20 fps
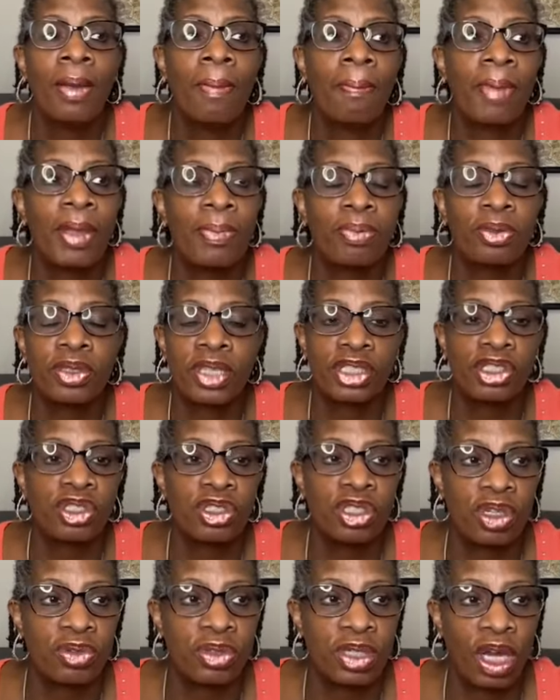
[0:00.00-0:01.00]
people that you
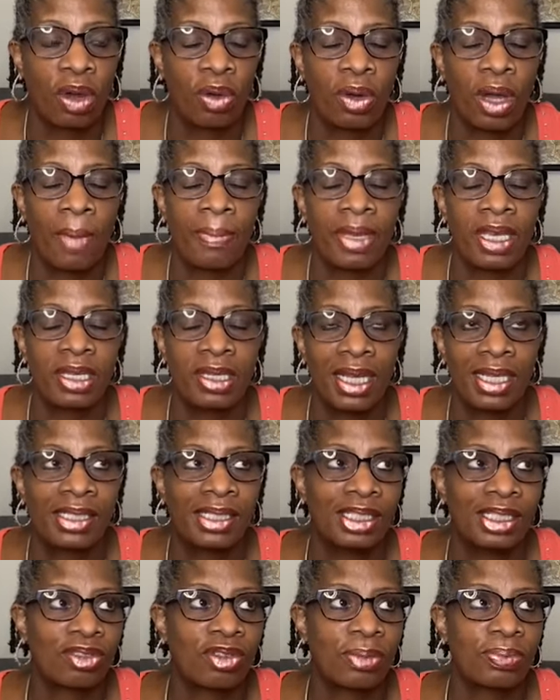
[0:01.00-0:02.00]
don't know. I mean, that's
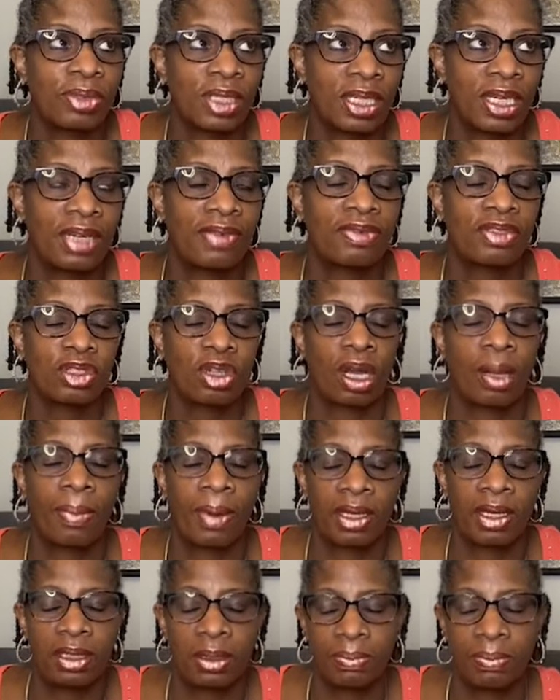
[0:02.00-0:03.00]
a scripture they even talk
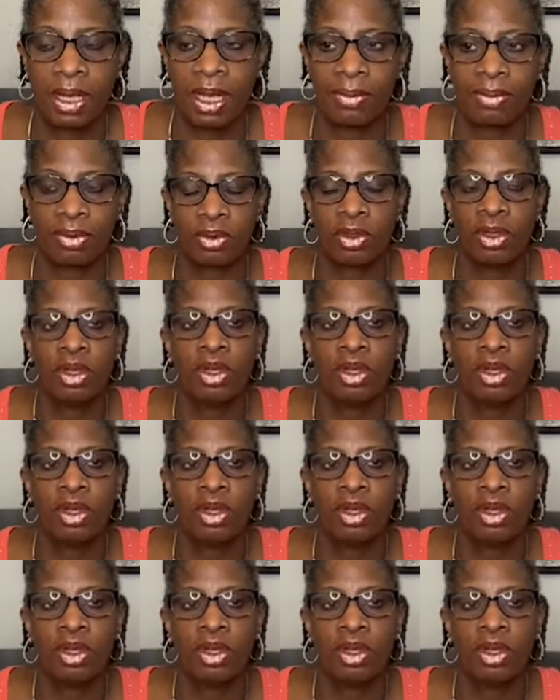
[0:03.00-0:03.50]
about in the Bible